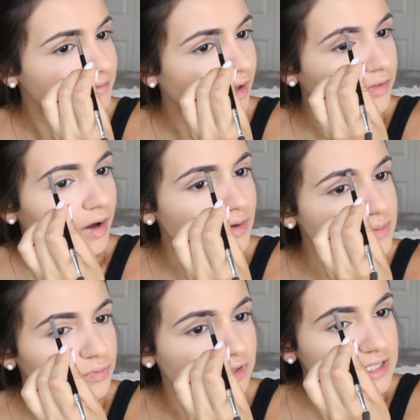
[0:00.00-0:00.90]
thought that
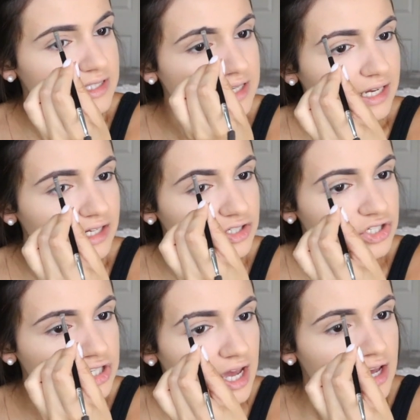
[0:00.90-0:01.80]
was really
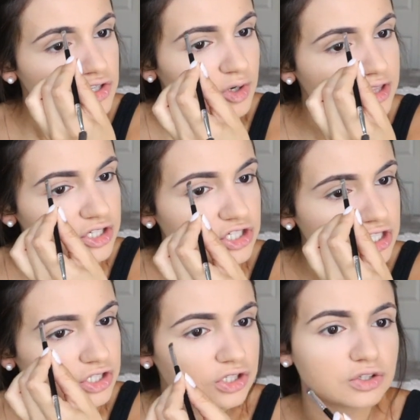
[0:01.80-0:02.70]
staged. Do I think
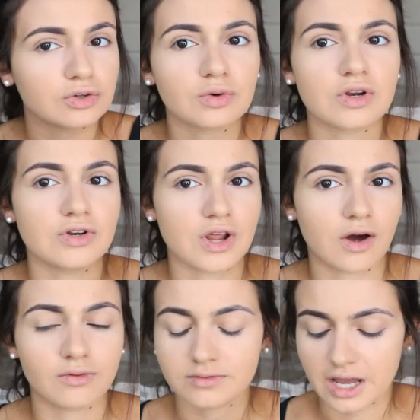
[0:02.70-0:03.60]
she knew?
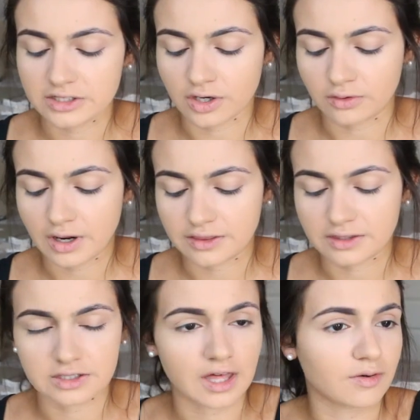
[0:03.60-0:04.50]
No, I don't. I
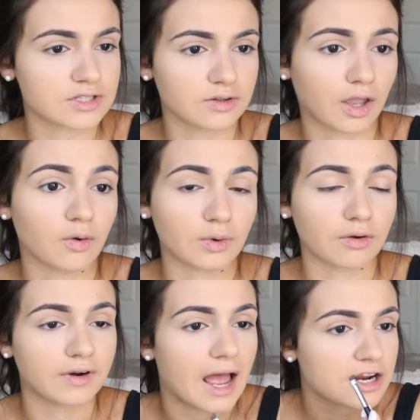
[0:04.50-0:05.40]
think that was like a
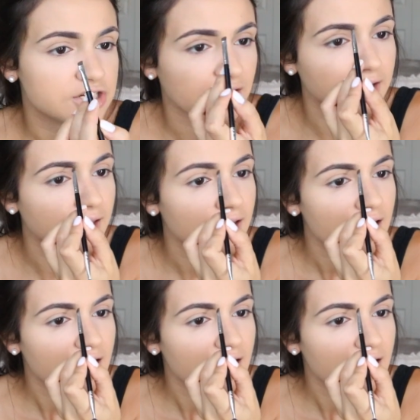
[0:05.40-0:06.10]
real reaction.